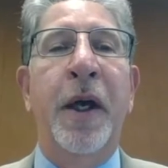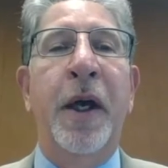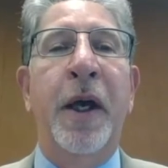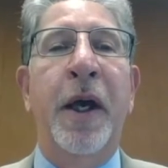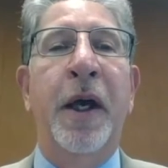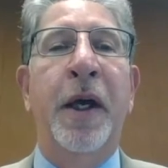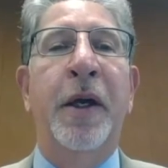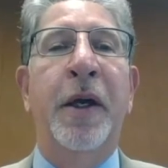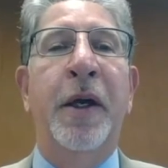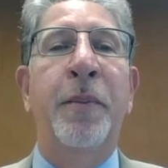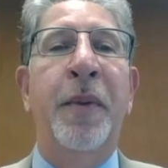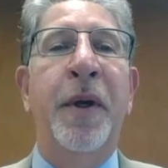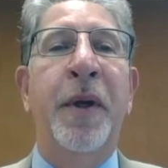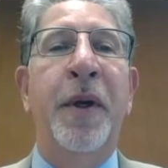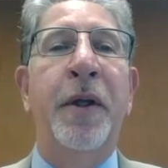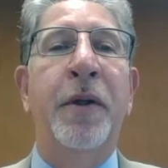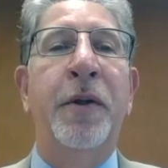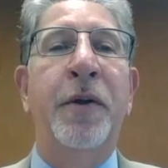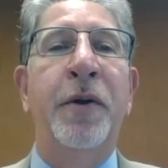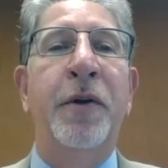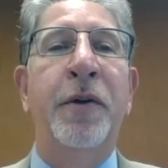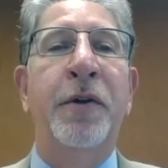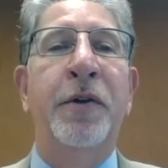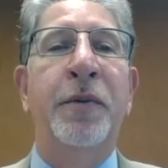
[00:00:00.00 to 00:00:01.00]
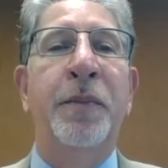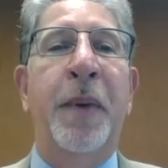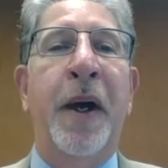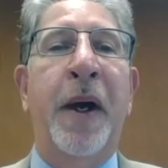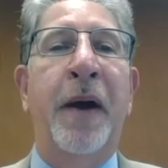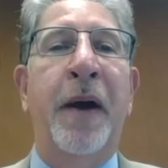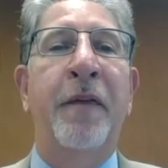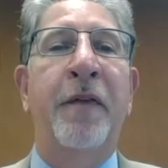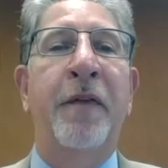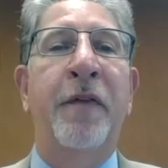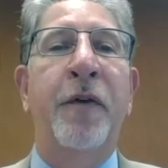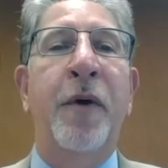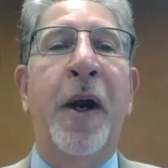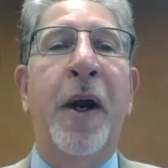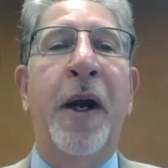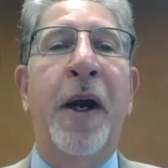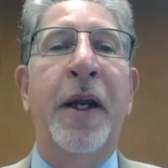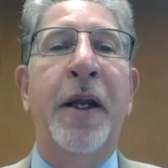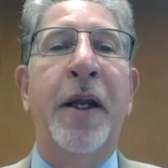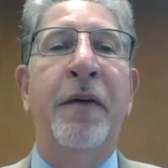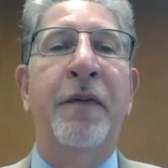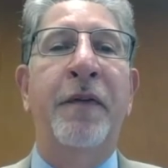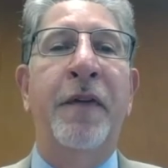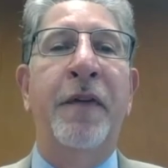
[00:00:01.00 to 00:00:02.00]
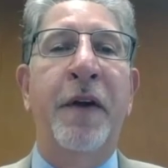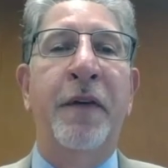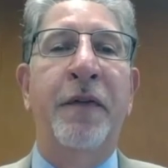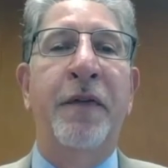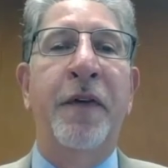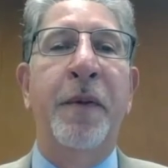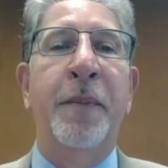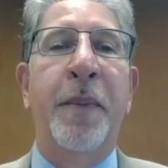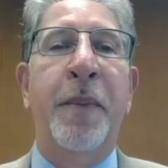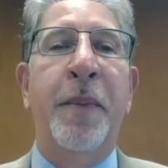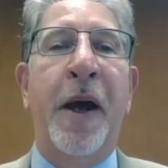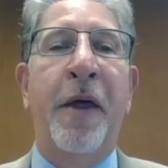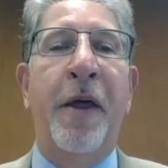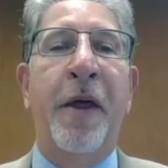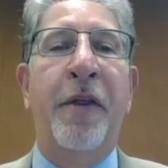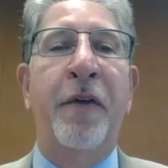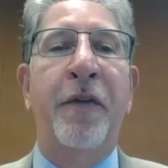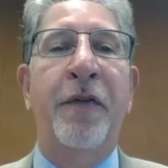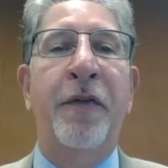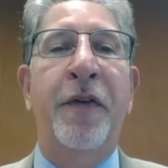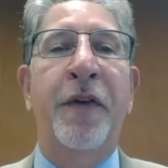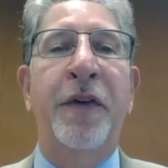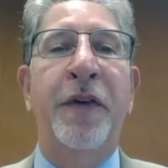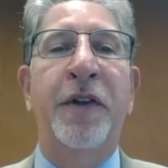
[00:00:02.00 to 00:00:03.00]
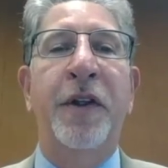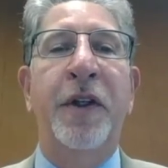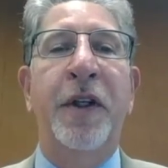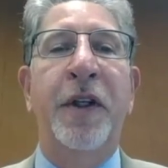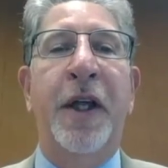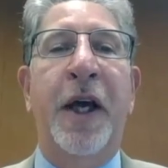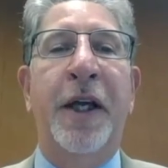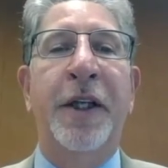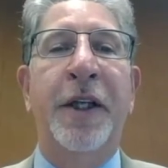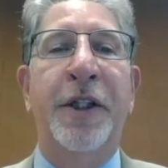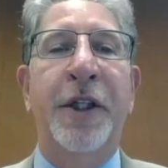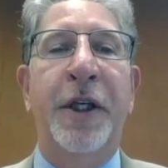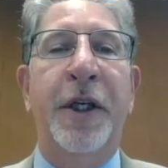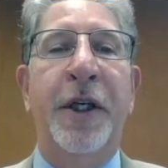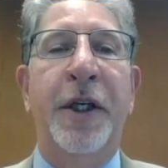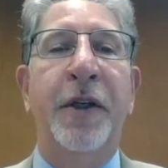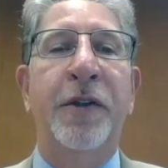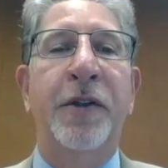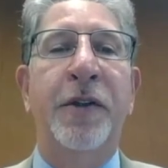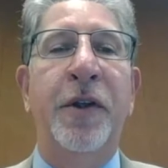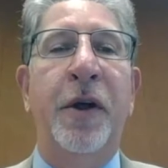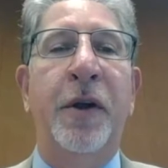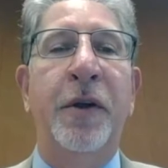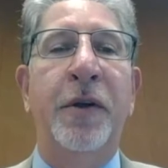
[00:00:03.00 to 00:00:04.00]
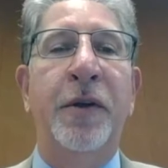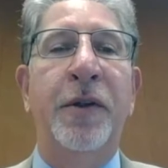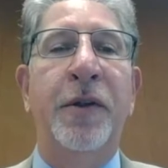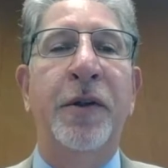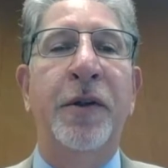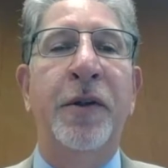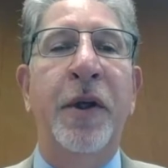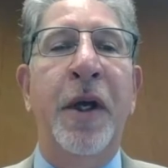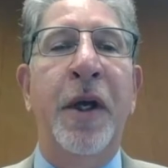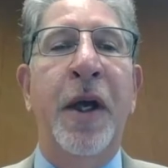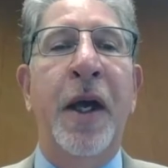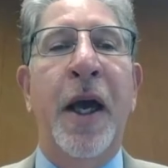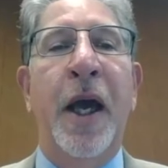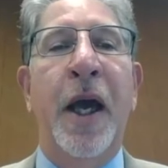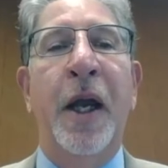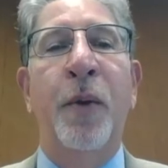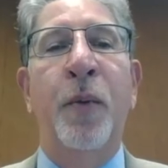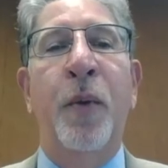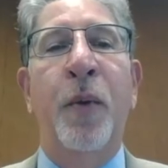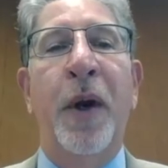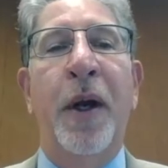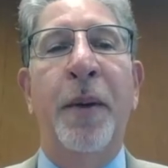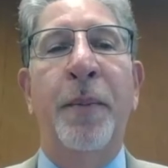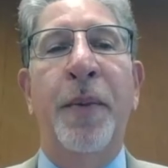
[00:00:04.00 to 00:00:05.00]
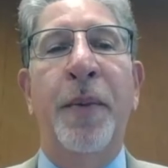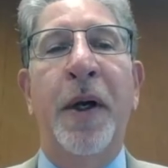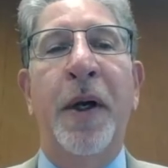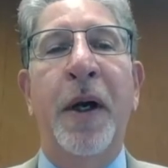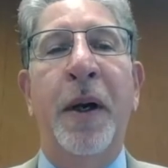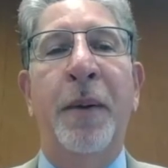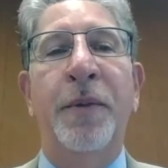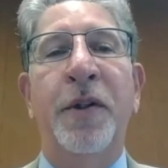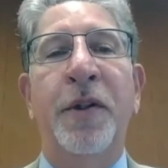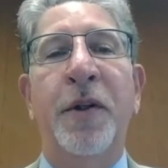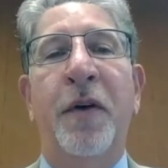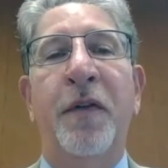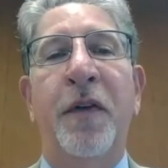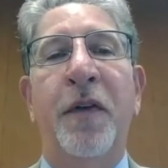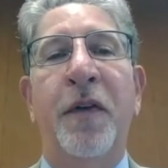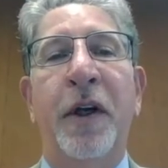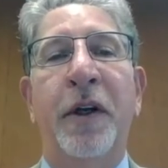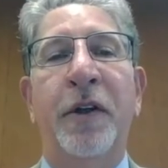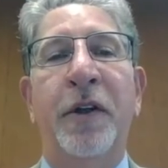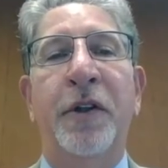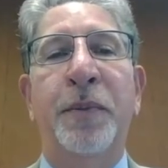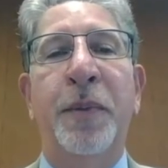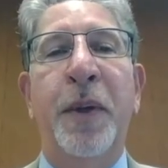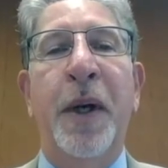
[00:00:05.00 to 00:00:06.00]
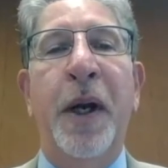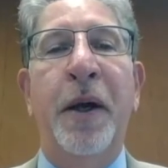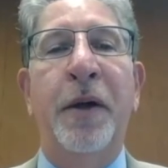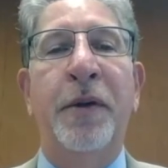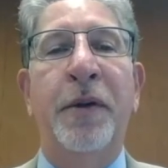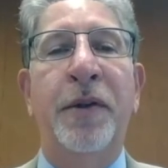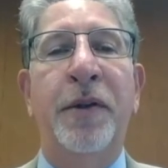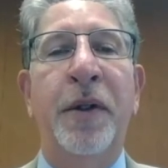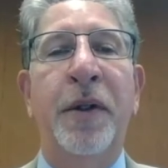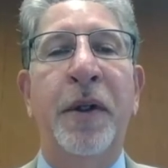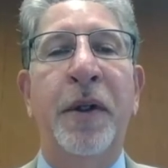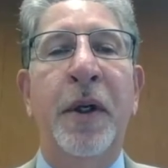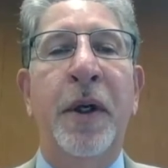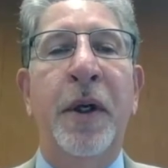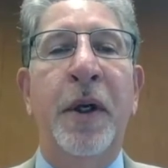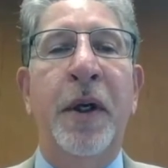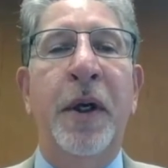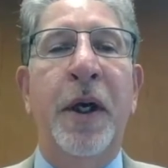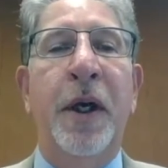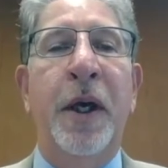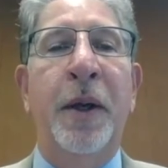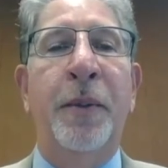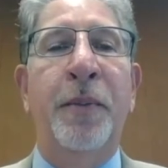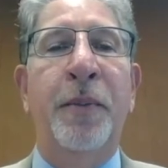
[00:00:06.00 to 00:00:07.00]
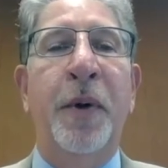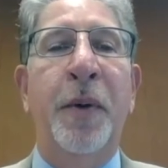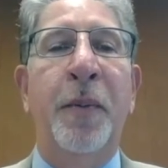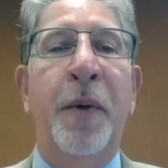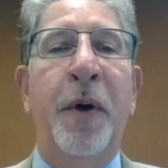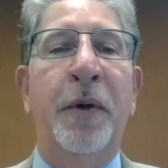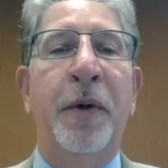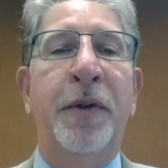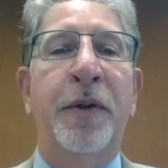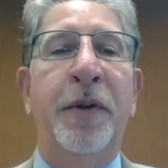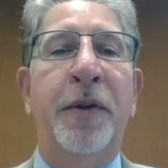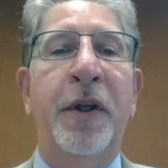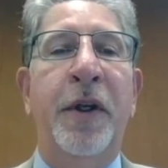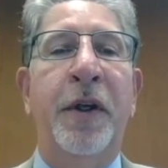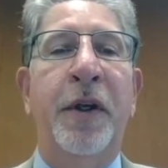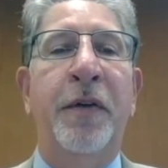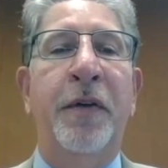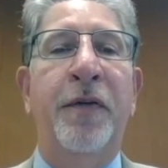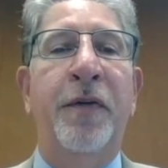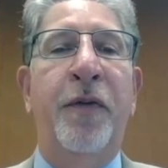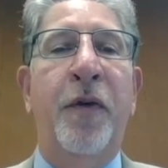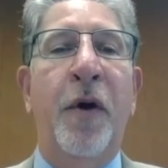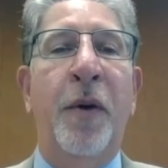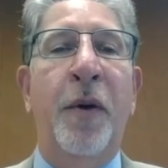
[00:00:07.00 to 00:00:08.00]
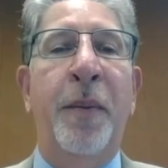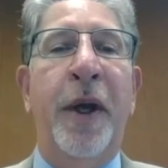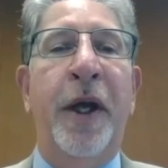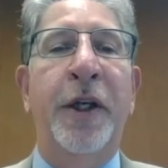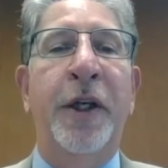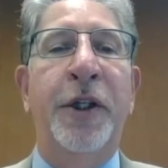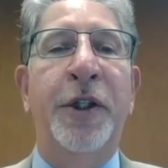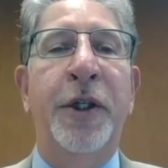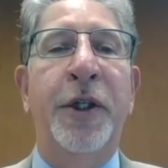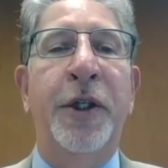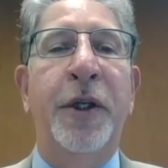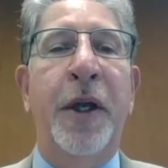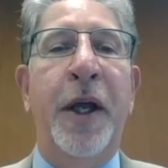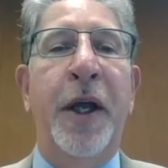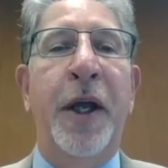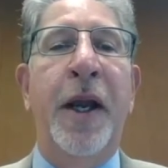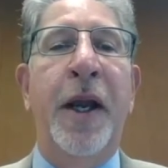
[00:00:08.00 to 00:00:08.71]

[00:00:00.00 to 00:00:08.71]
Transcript: It can be induced by a variety of different pathophysiologic insults, and when it becomes overexpressed, it promotes the formation and